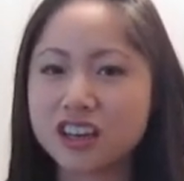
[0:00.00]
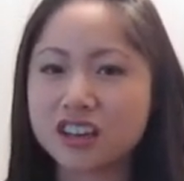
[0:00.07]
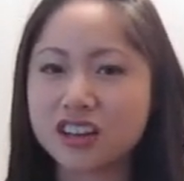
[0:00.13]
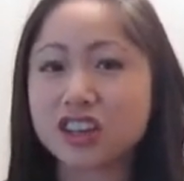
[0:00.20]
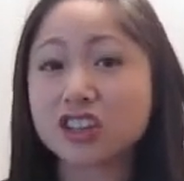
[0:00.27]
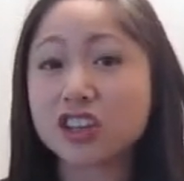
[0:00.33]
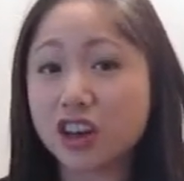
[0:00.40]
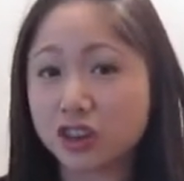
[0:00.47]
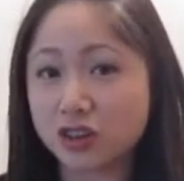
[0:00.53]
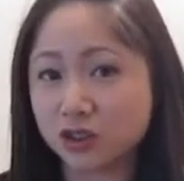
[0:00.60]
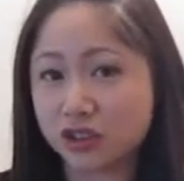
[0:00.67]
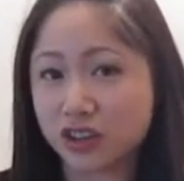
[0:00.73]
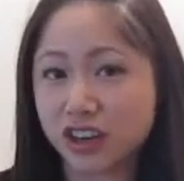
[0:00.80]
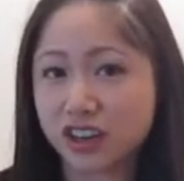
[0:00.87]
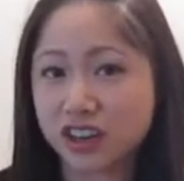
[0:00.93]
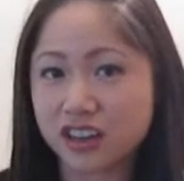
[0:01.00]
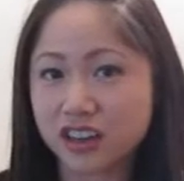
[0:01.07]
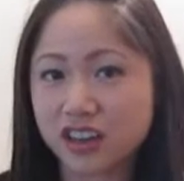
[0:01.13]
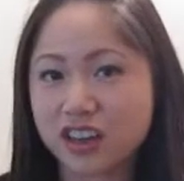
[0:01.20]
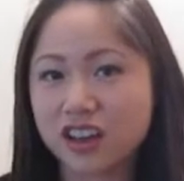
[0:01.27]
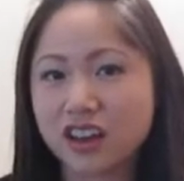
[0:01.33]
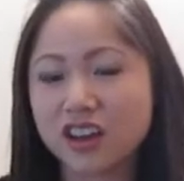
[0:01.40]
like a taco truck.
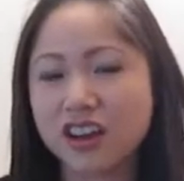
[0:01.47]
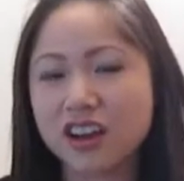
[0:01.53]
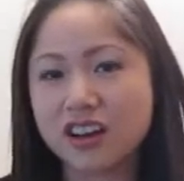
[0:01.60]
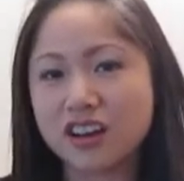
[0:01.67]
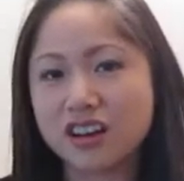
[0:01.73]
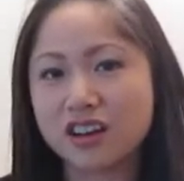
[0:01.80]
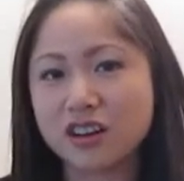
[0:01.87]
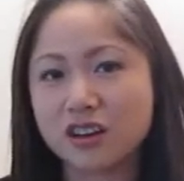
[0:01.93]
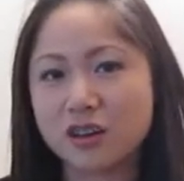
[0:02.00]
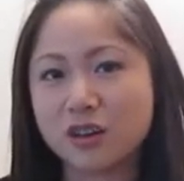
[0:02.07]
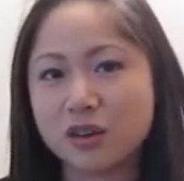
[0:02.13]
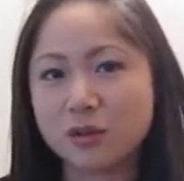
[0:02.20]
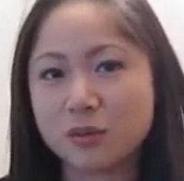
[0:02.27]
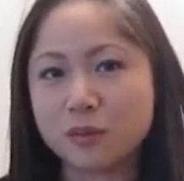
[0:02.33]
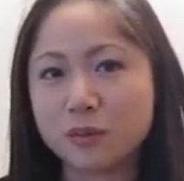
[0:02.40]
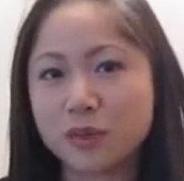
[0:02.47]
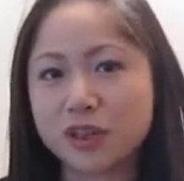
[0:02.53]
Mm-hmm.